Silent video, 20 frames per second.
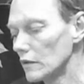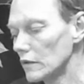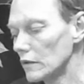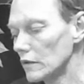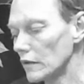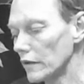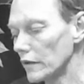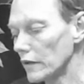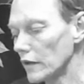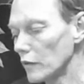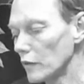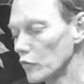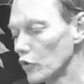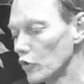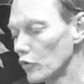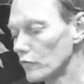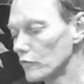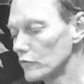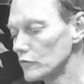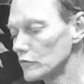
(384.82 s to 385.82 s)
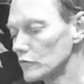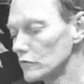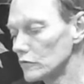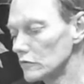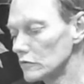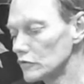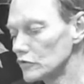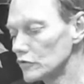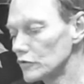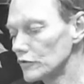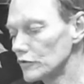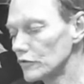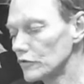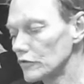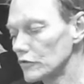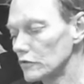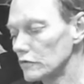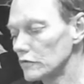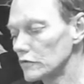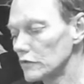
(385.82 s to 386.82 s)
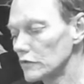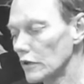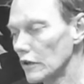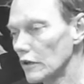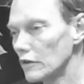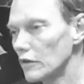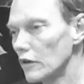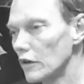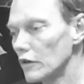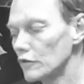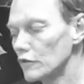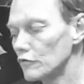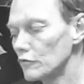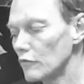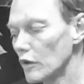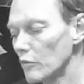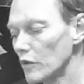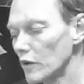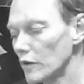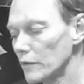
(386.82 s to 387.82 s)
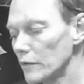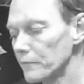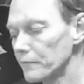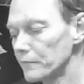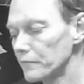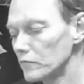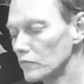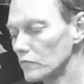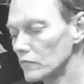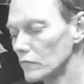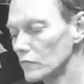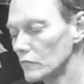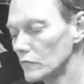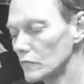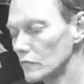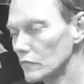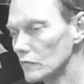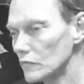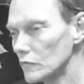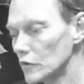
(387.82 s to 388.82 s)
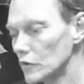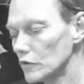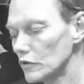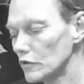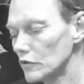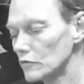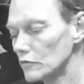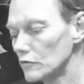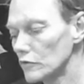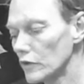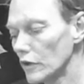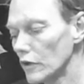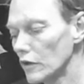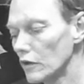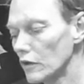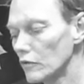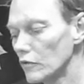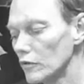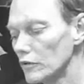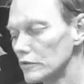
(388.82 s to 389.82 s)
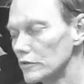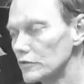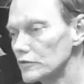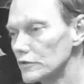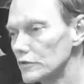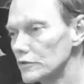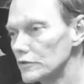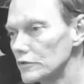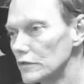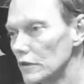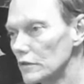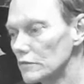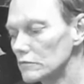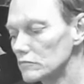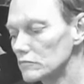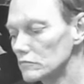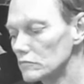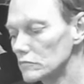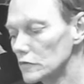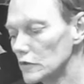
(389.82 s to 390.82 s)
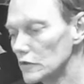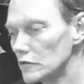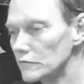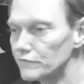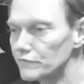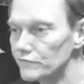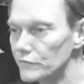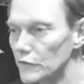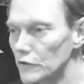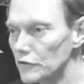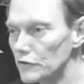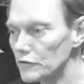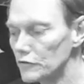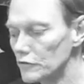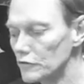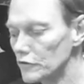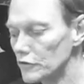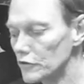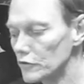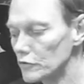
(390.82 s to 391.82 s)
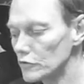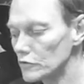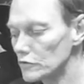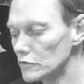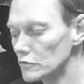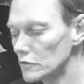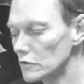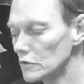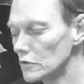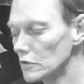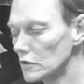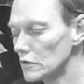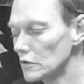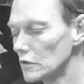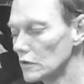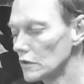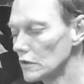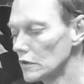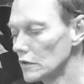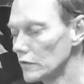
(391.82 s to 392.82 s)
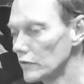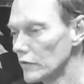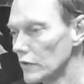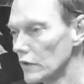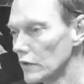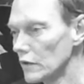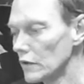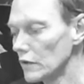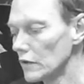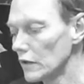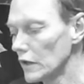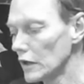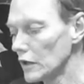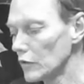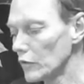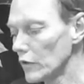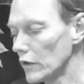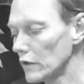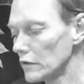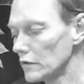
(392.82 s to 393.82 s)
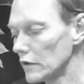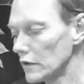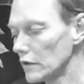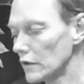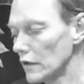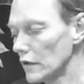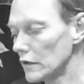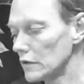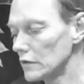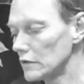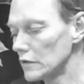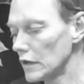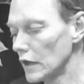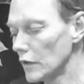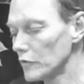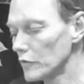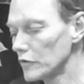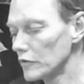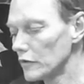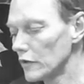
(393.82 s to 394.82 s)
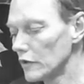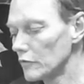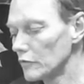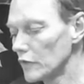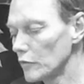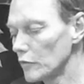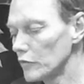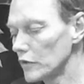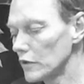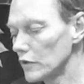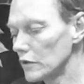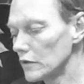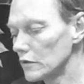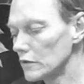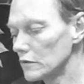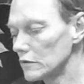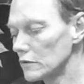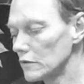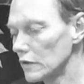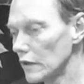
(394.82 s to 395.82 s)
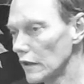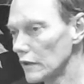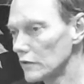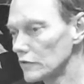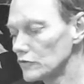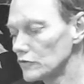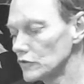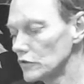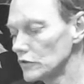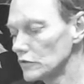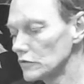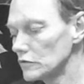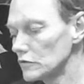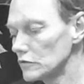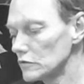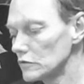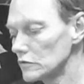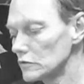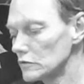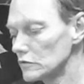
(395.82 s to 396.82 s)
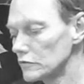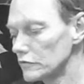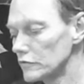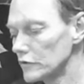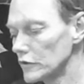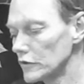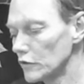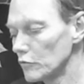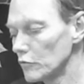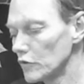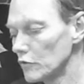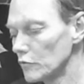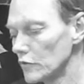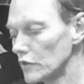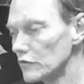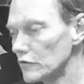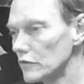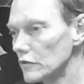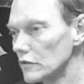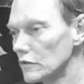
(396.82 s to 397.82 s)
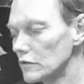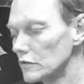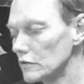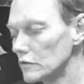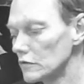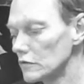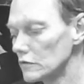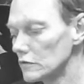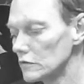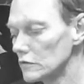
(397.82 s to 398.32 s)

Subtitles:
I came home from church service that I'd gone to with my mom. You know, we all went to church on Easter and Christmas. Anyways, I got down beside my bed and asked Jesus to forgive me of my sins and to